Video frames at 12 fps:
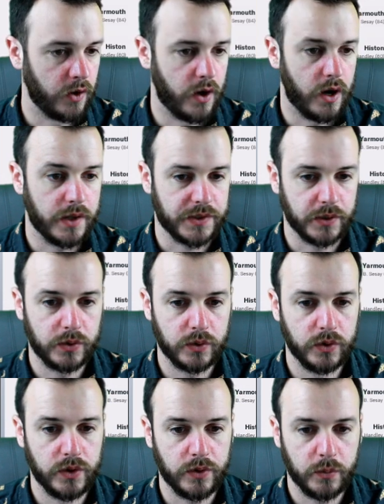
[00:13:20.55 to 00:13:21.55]
Alright, so a
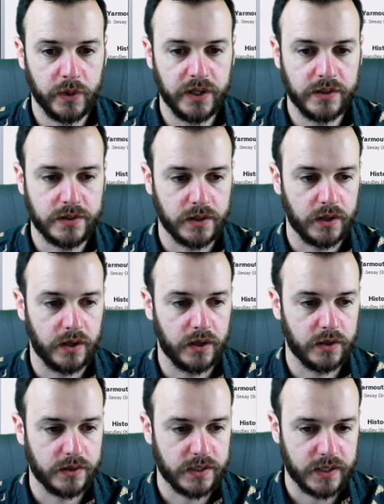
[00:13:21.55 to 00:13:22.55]
good win
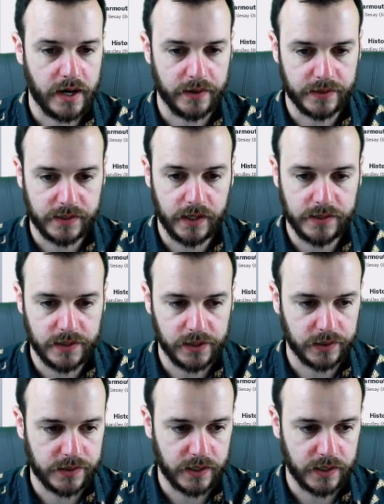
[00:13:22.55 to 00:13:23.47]
to start the season.